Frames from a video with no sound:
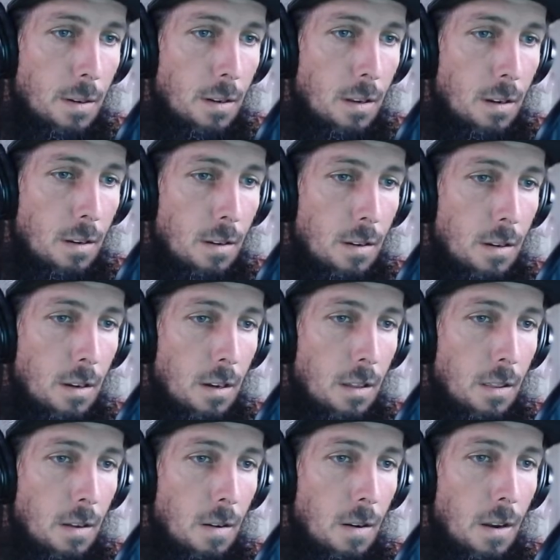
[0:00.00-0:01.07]
get
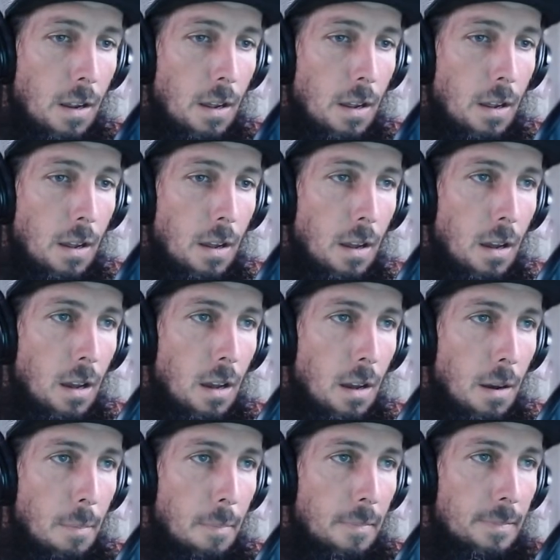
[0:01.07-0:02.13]
in there.
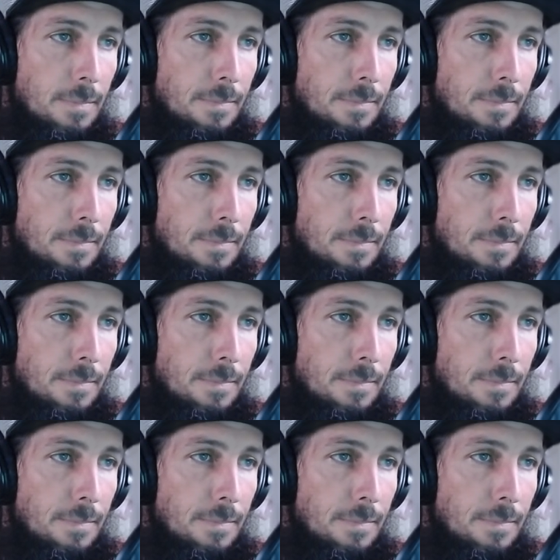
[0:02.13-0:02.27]
Come